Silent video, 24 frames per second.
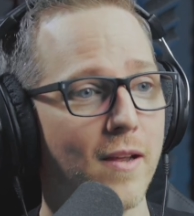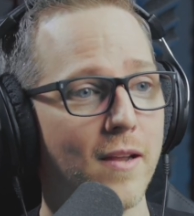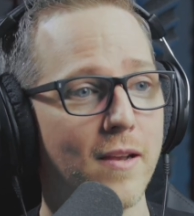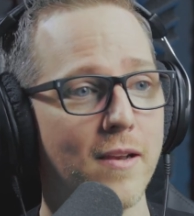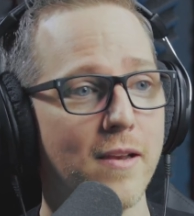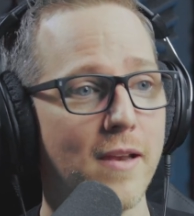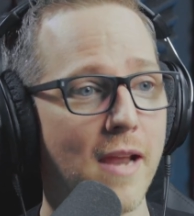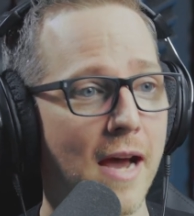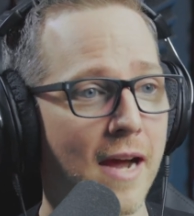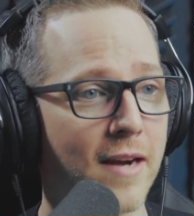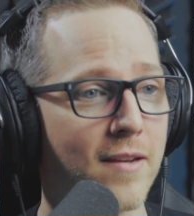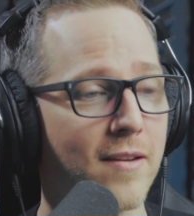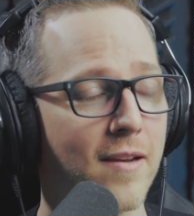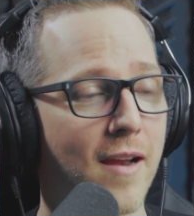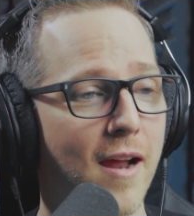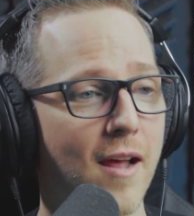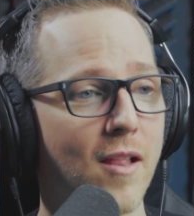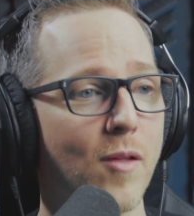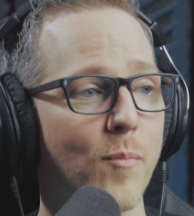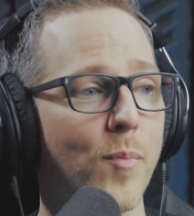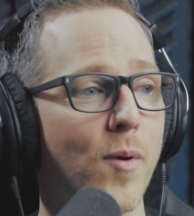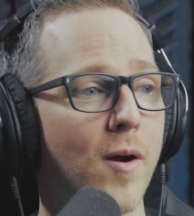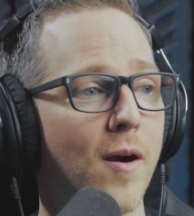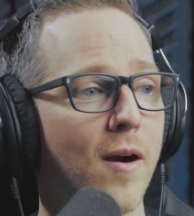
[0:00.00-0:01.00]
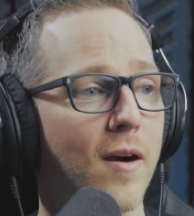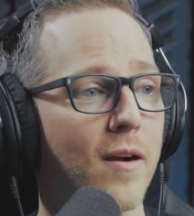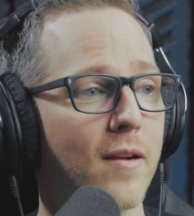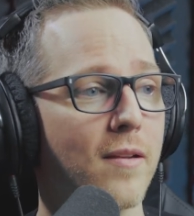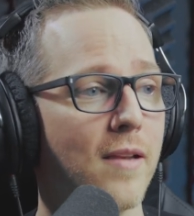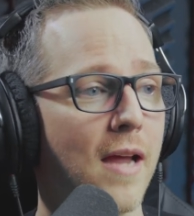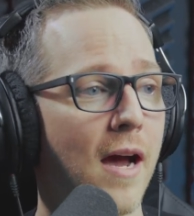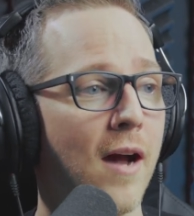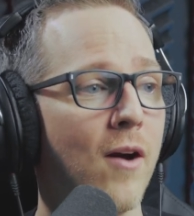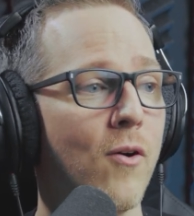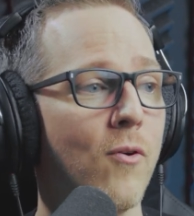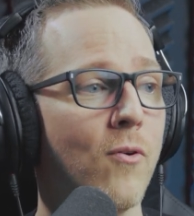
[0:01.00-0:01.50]
Knocked it out of the park.
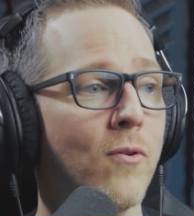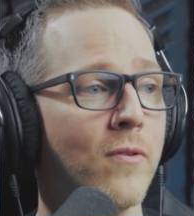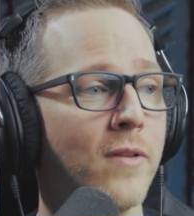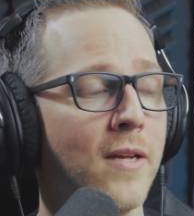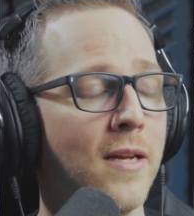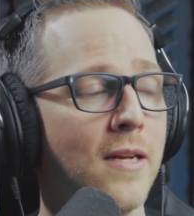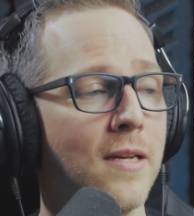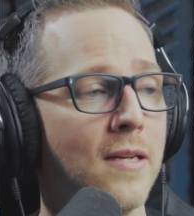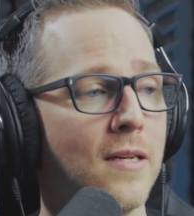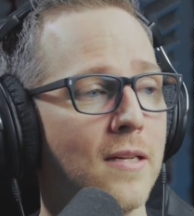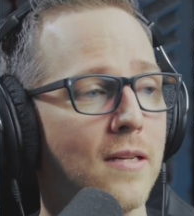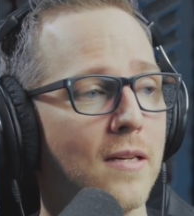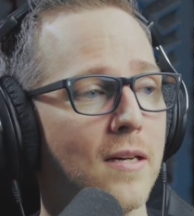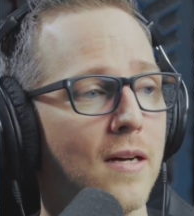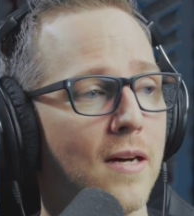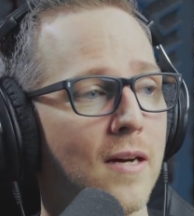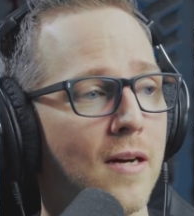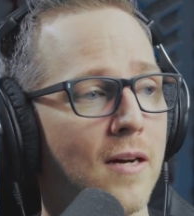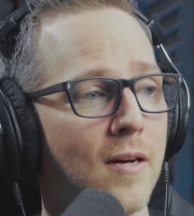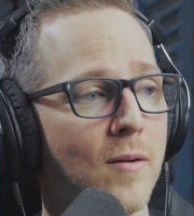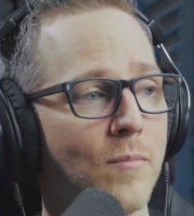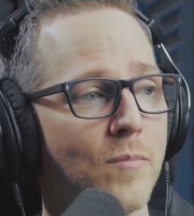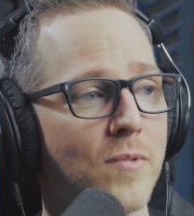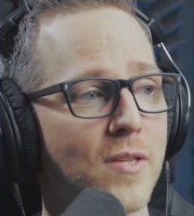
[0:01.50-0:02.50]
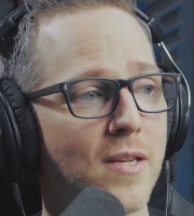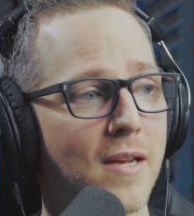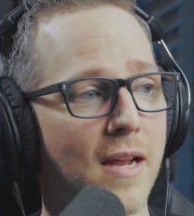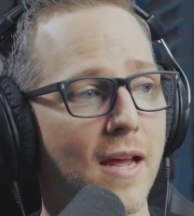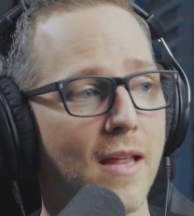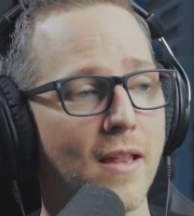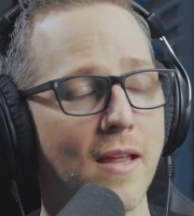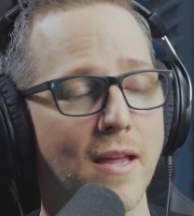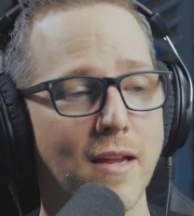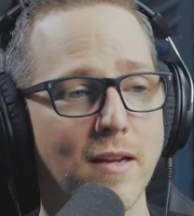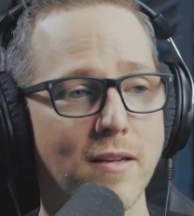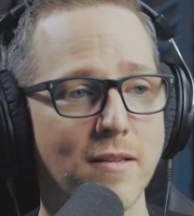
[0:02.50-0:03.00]
Not only did I
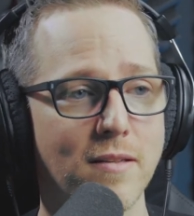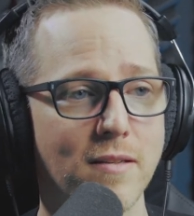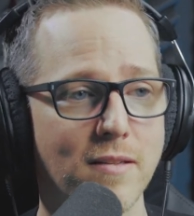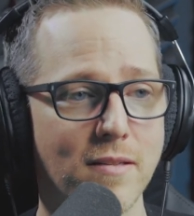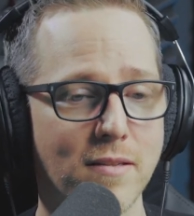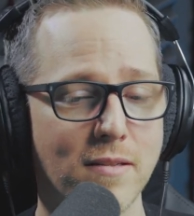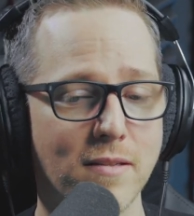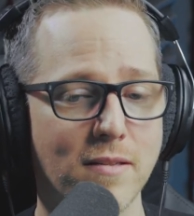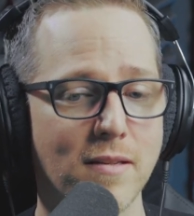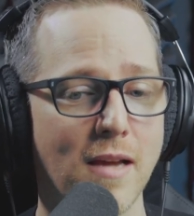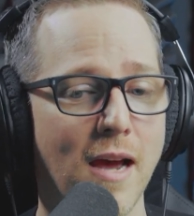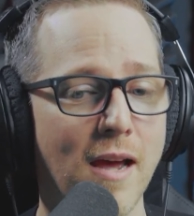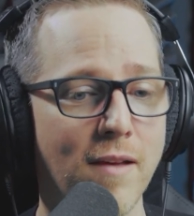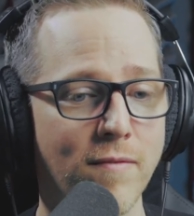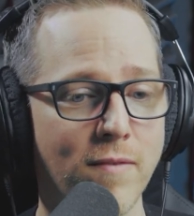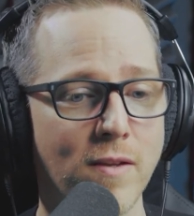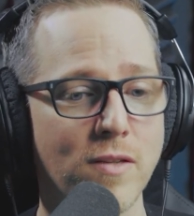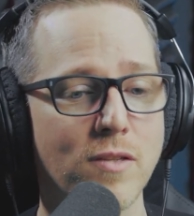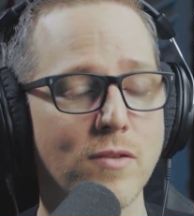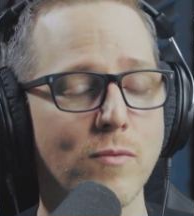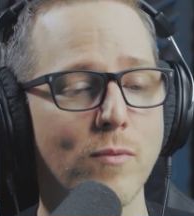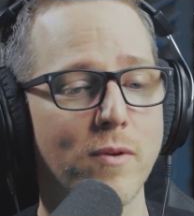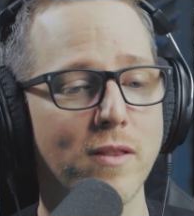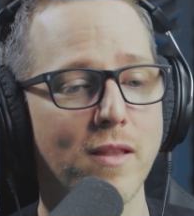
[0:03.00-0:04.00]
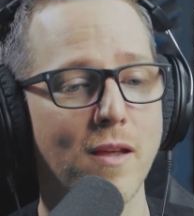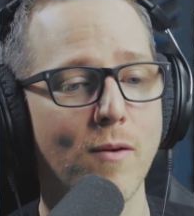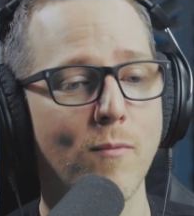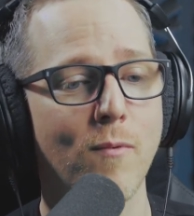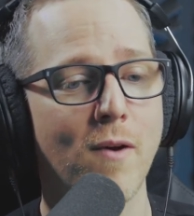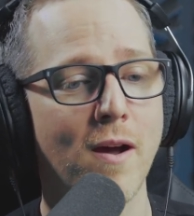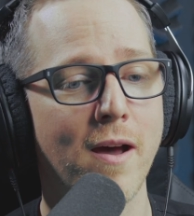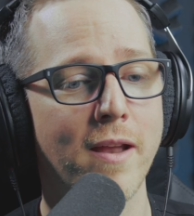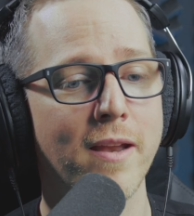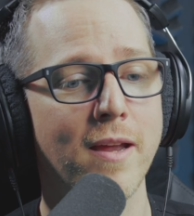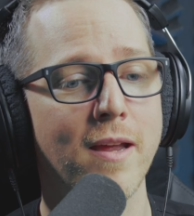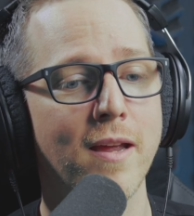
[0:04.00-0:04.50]
like dive into what they
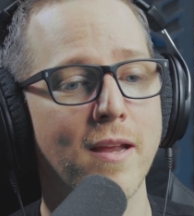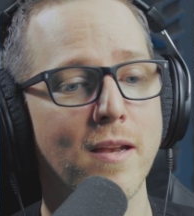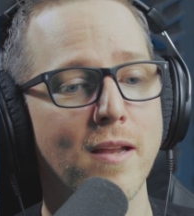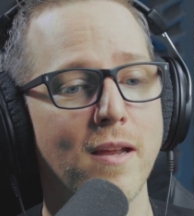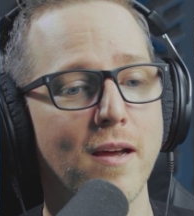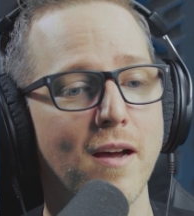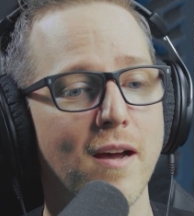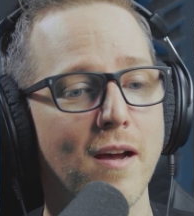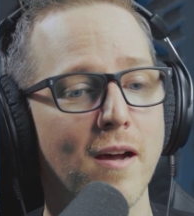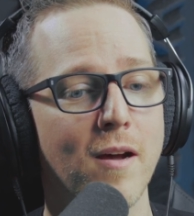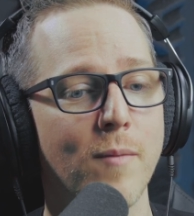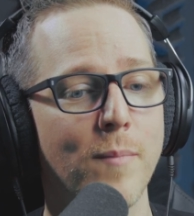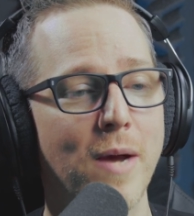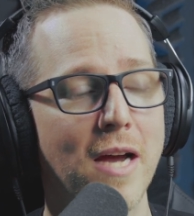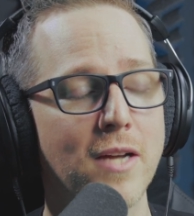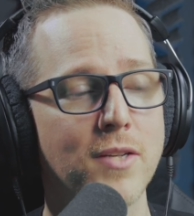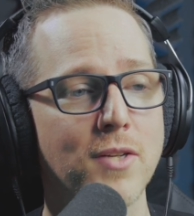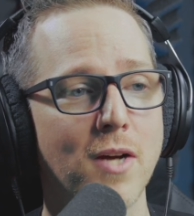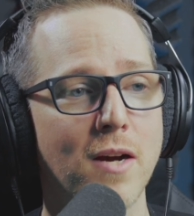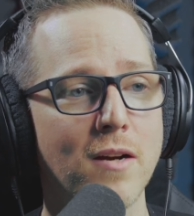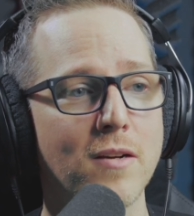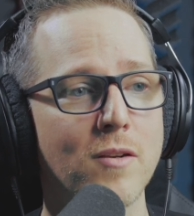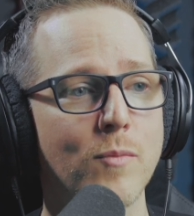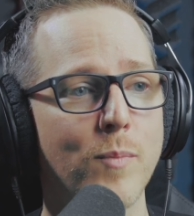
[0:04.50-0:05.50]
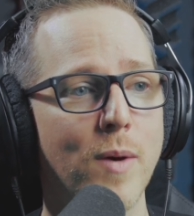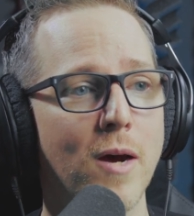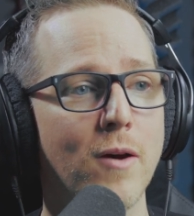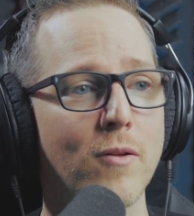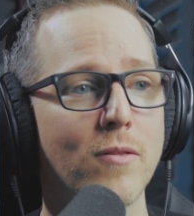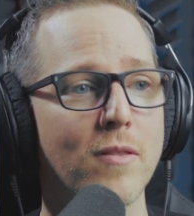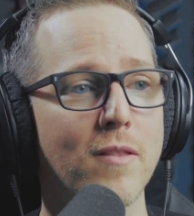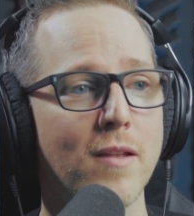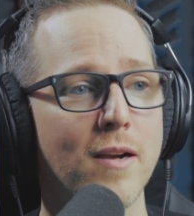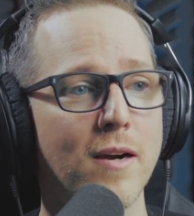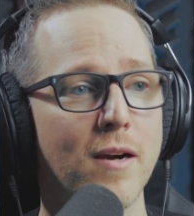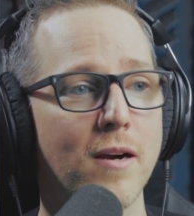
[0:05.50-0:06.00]
wanted, I talked
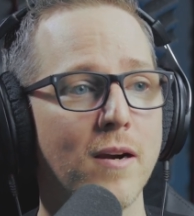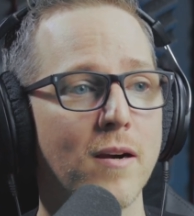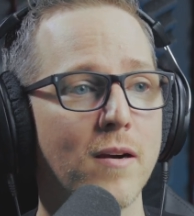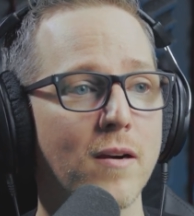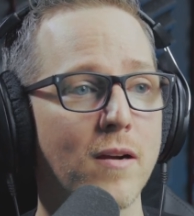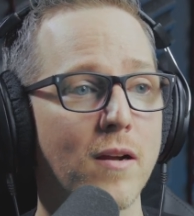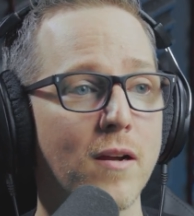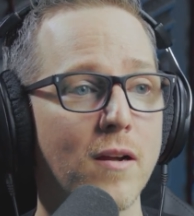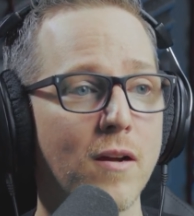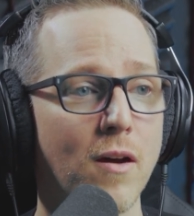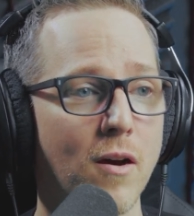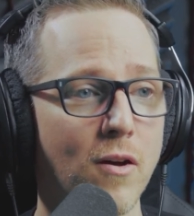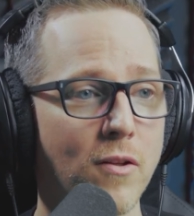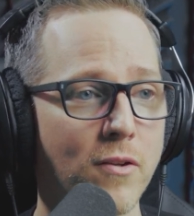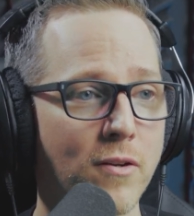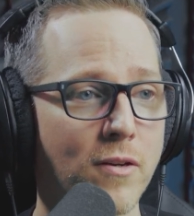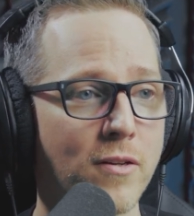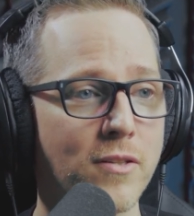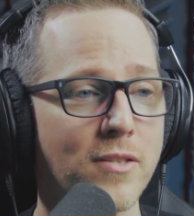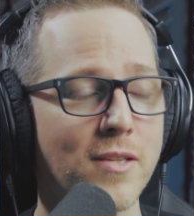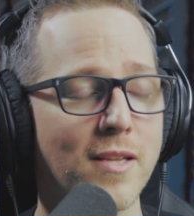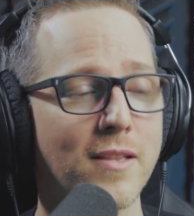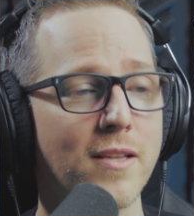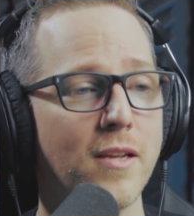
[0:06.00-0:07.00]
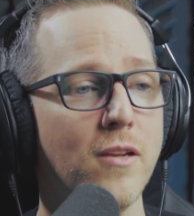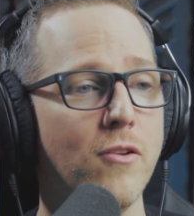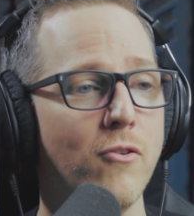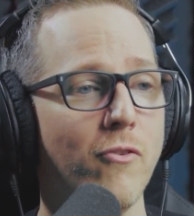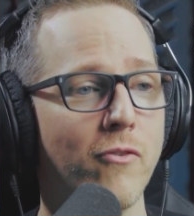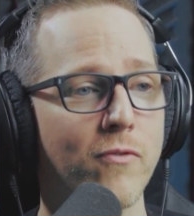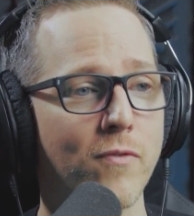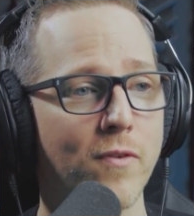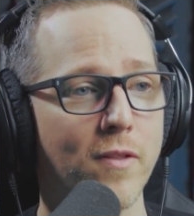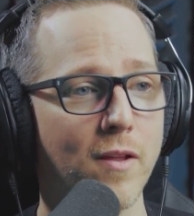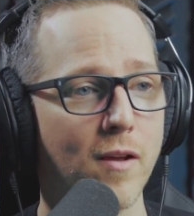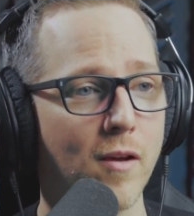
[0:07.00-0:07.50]
about their colors that they use
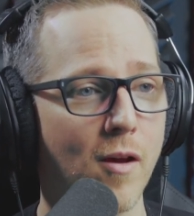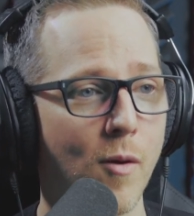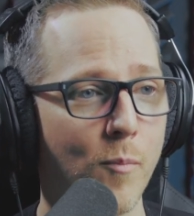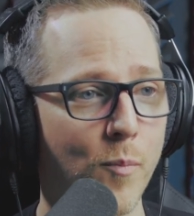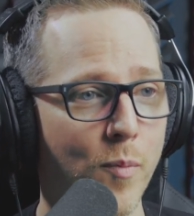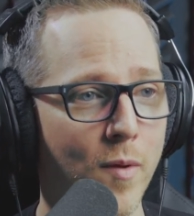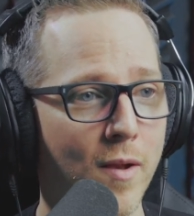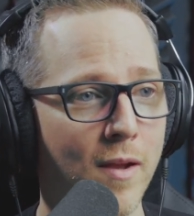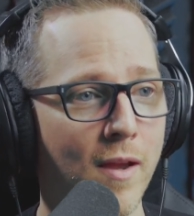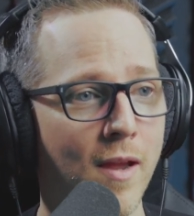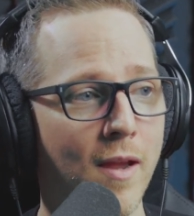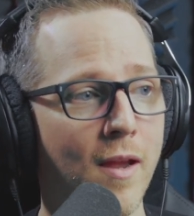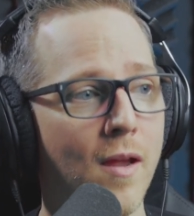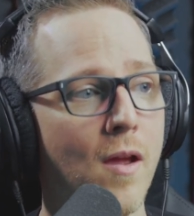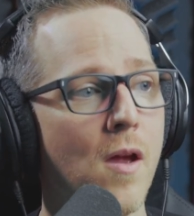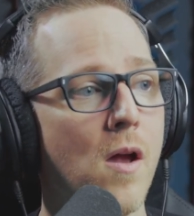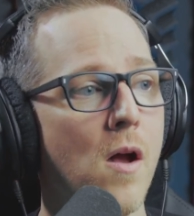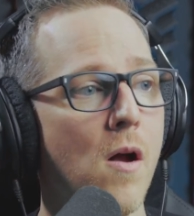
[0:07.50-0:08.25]
for the company,